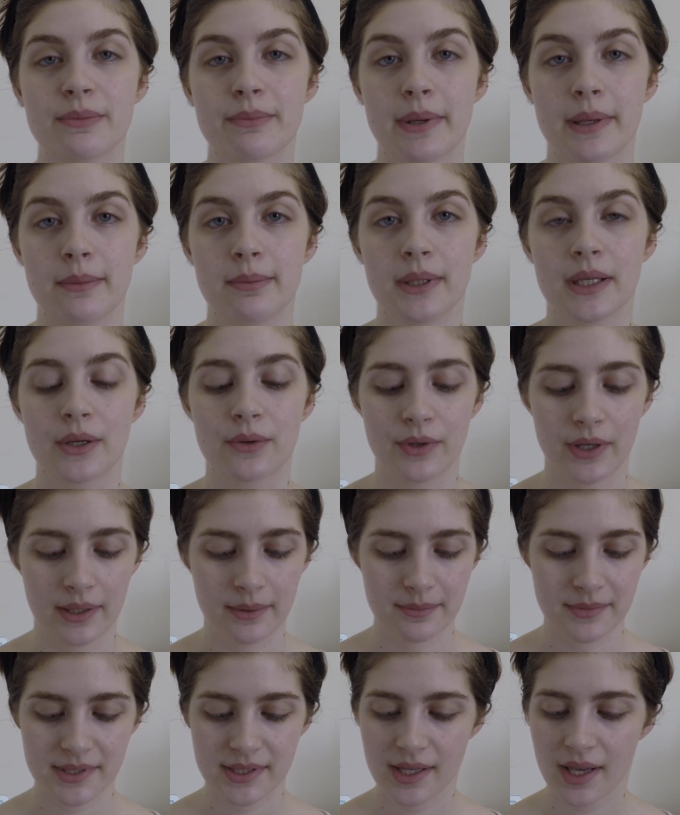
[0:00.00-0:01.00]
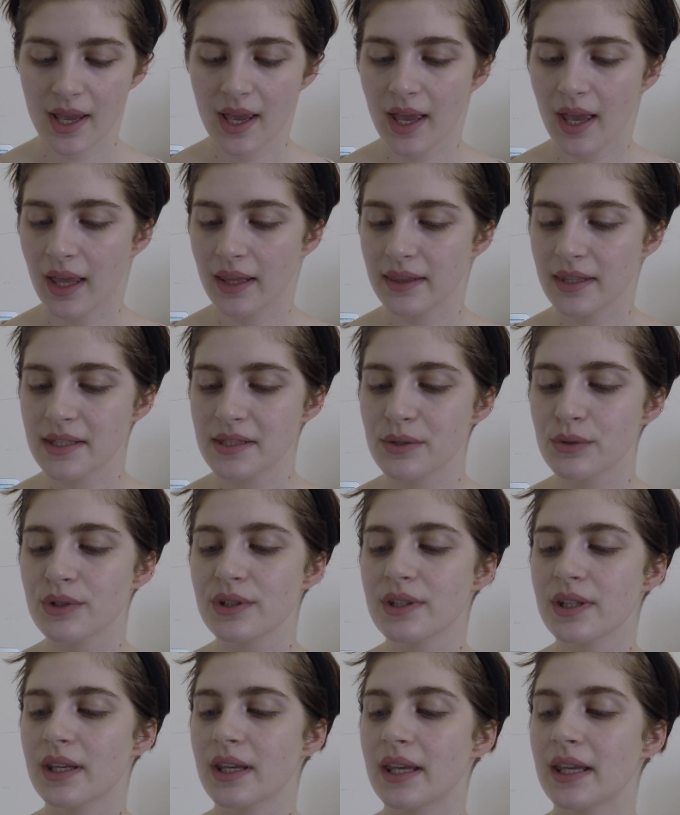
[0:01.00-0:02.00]
BB creams. And this
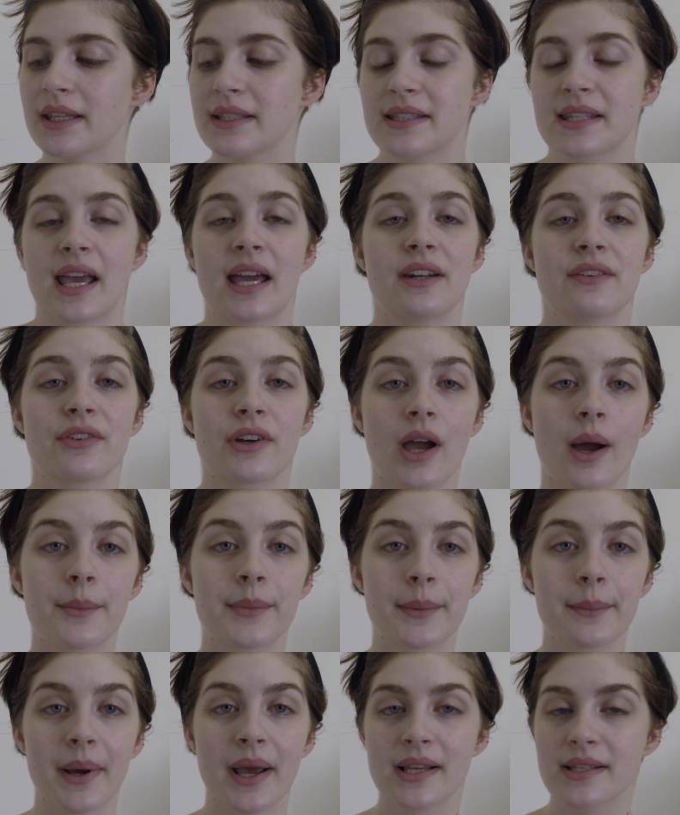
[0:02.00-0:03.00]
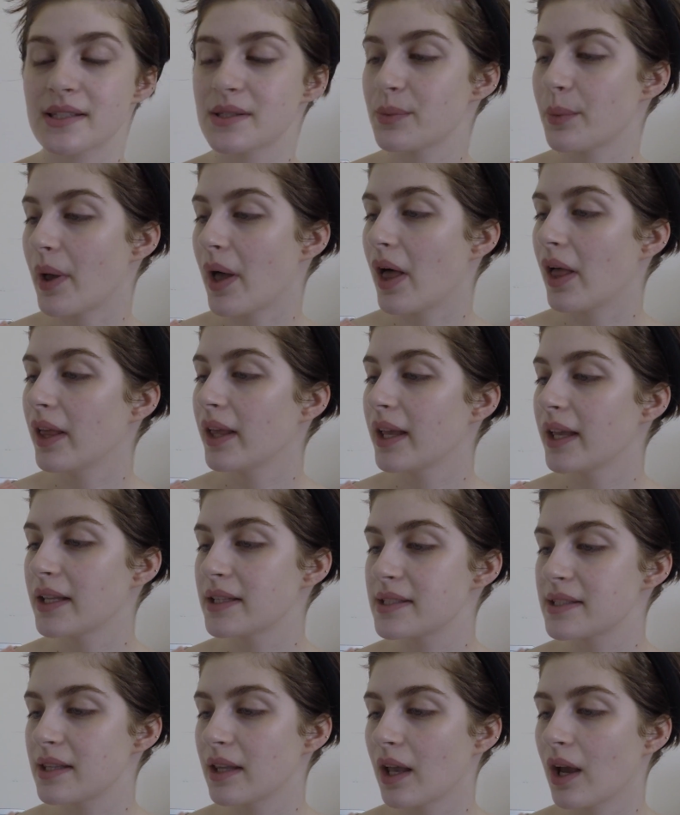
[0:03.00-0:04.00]
one is kind of a compromise as well.
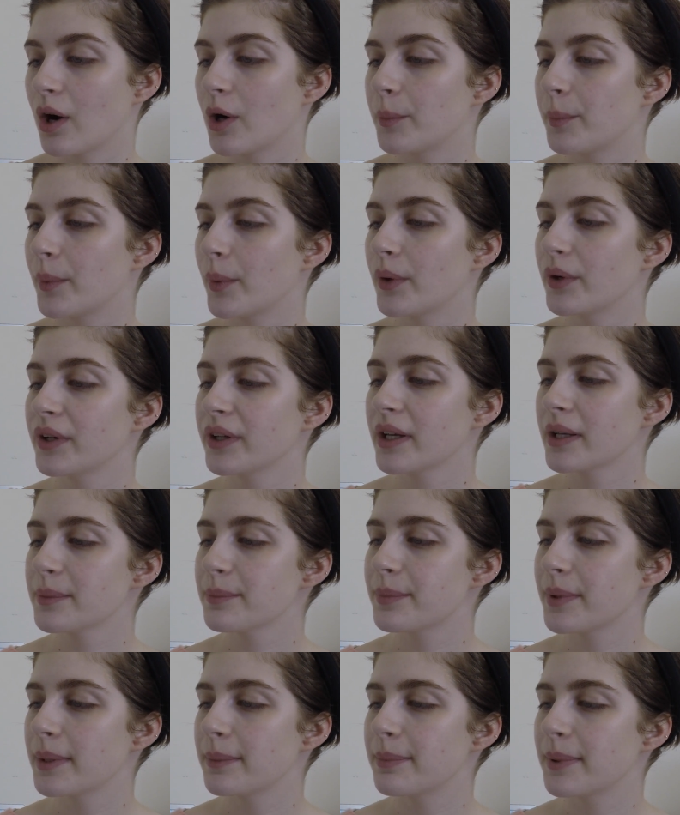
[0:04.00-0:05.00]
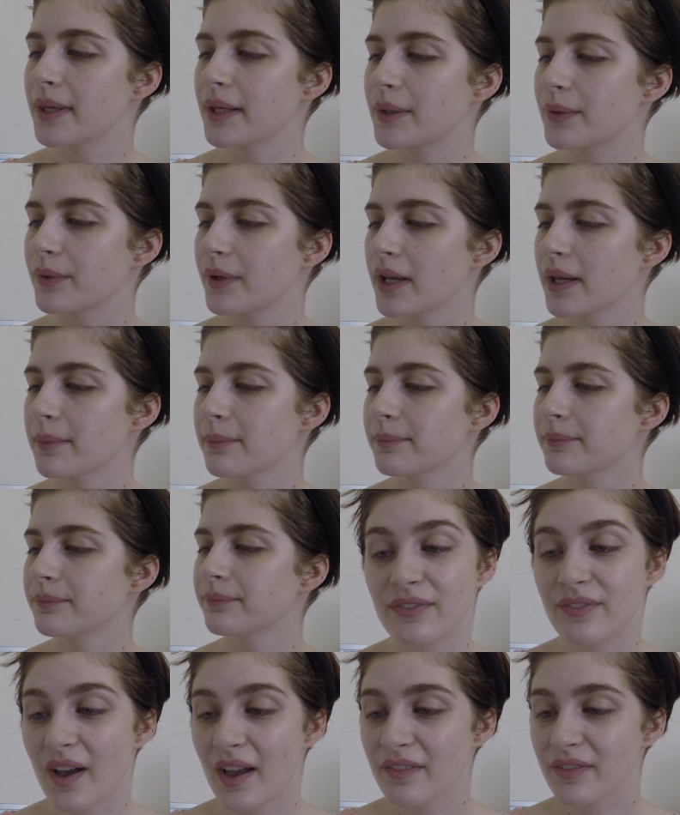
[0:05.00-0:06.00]
It's the Arborian BB Cream
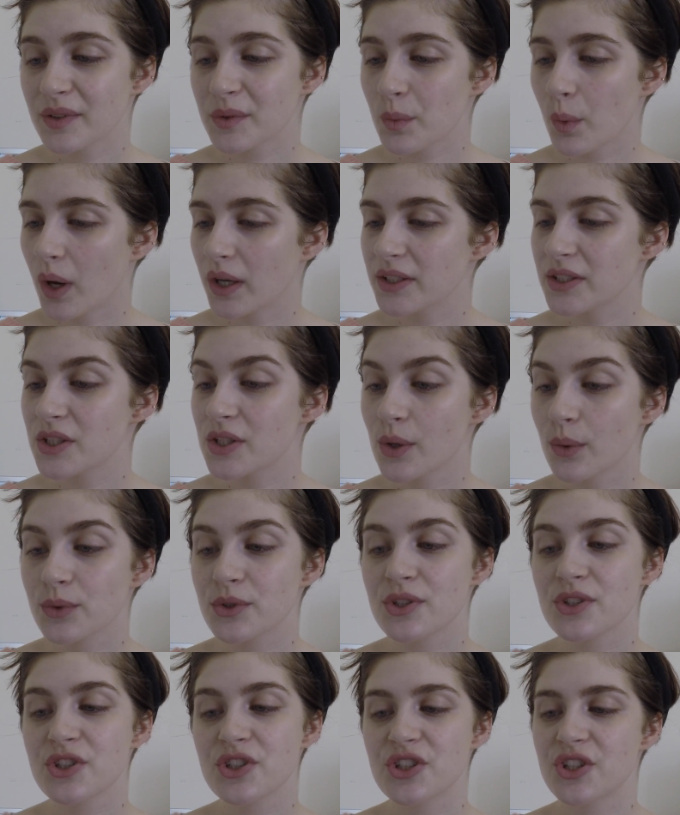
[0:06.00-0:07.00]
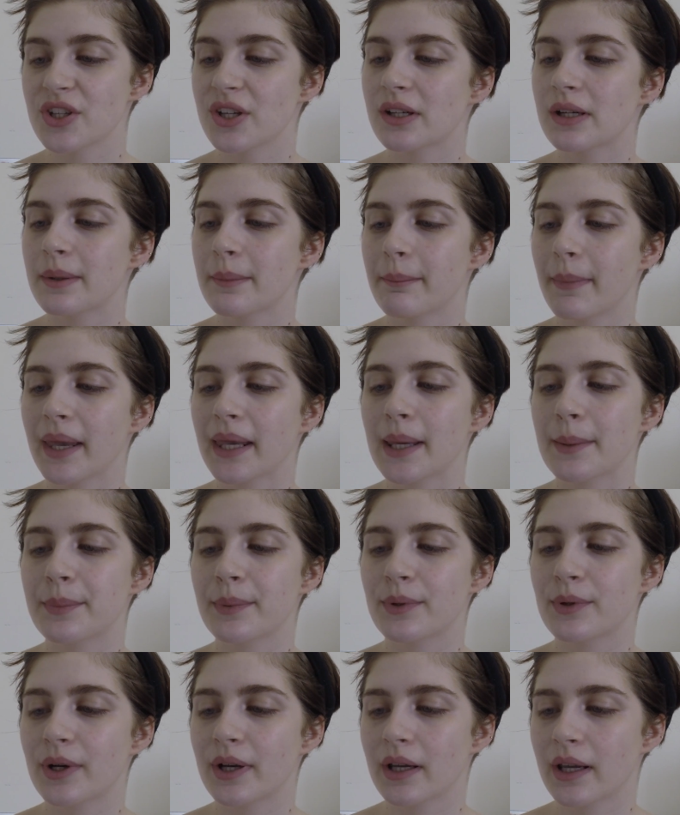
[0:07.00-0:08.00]
5-in-1 Total Sheer Makeup
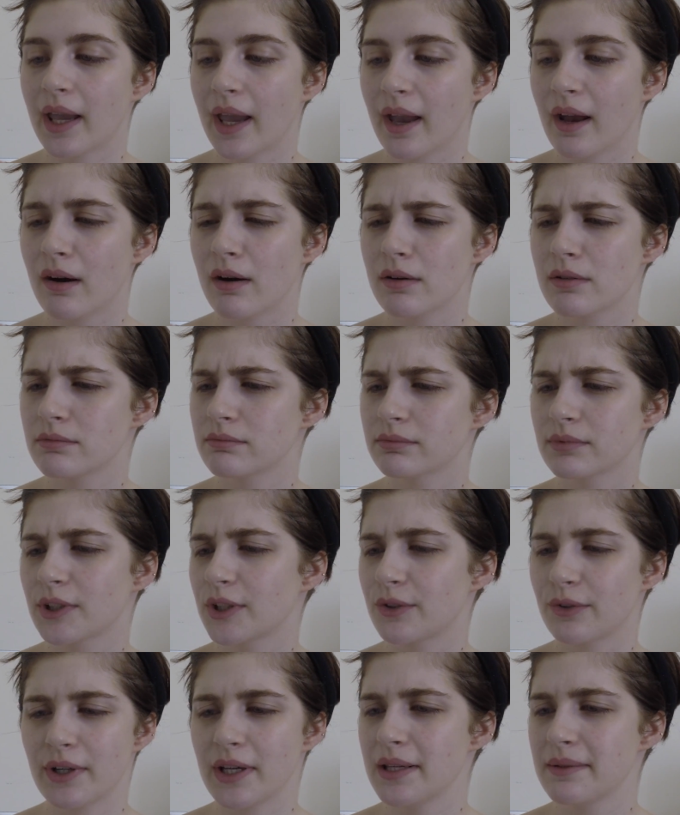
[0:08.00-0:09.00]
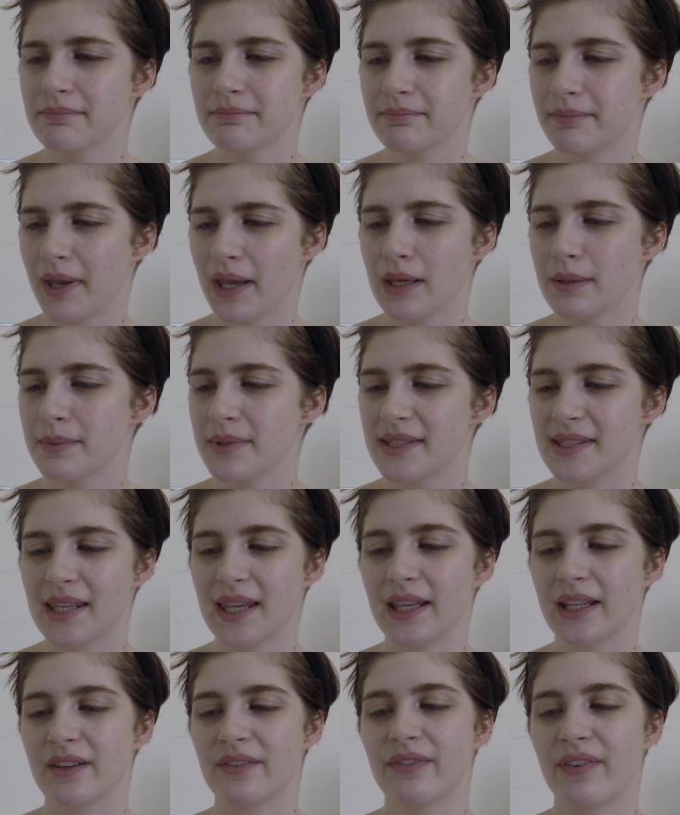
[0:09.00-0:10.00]
Care Cream Baby
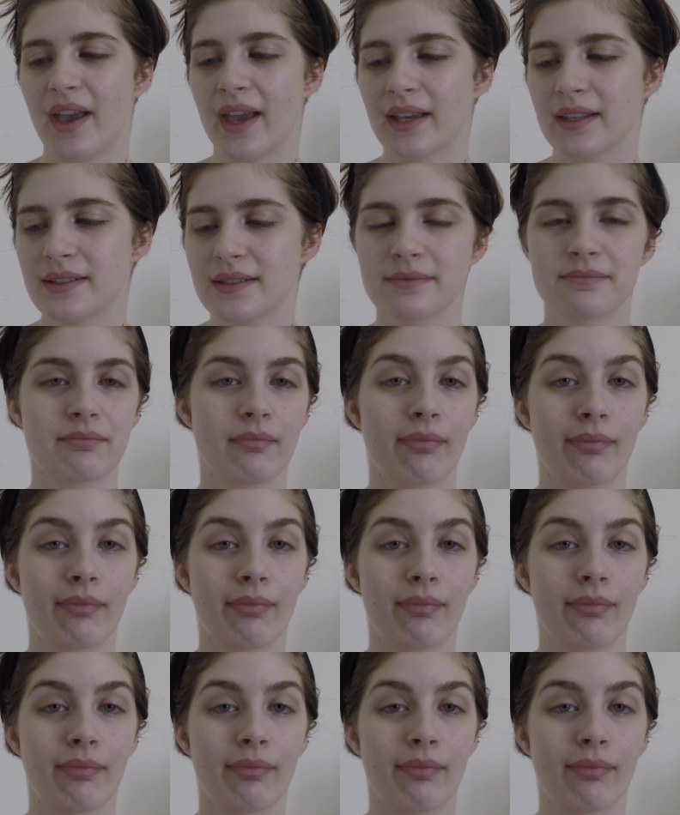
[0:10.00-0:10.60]
Skin Effect.